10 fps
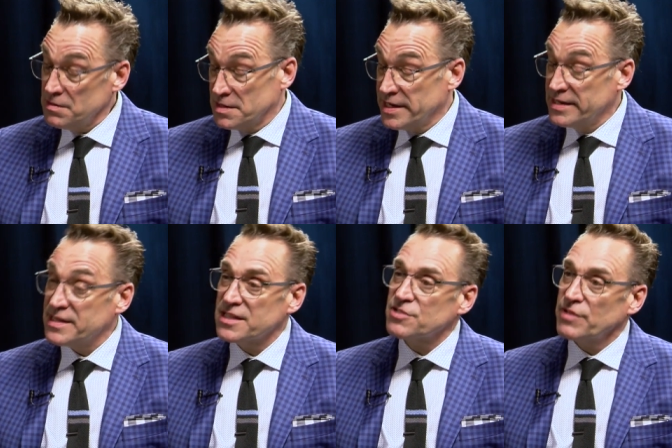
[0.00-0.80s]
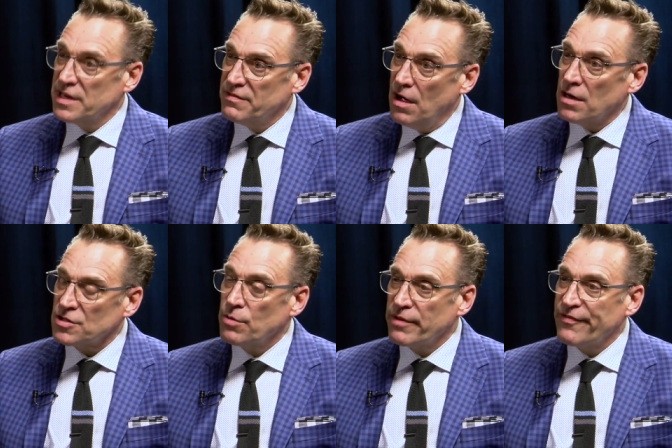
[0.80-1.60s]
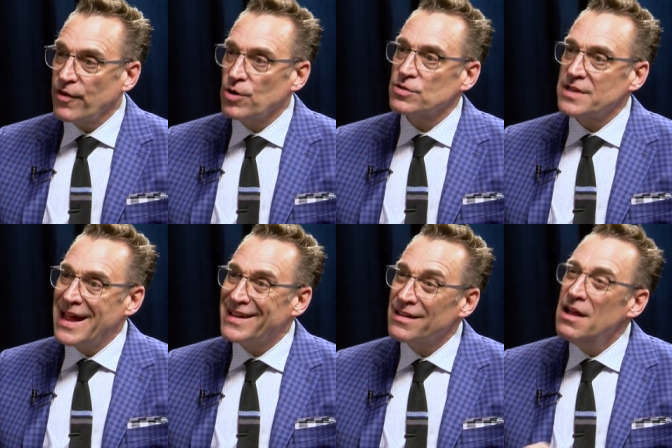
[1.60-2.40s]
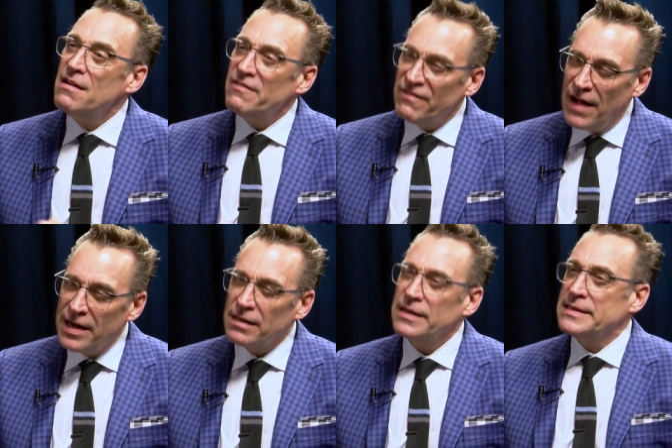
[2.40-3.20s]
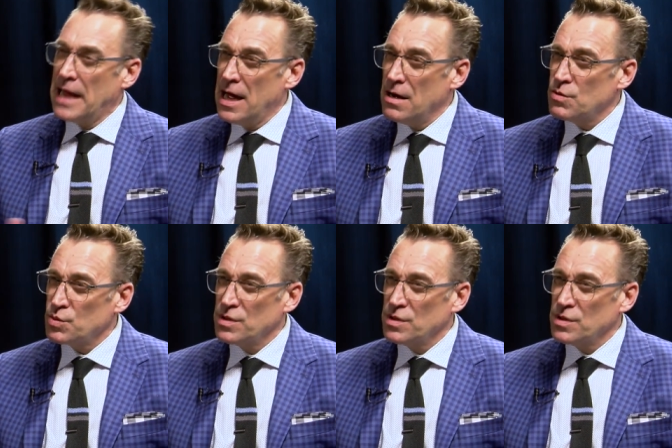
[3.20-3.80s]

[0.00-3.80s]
city's history of October 1st. And finally, now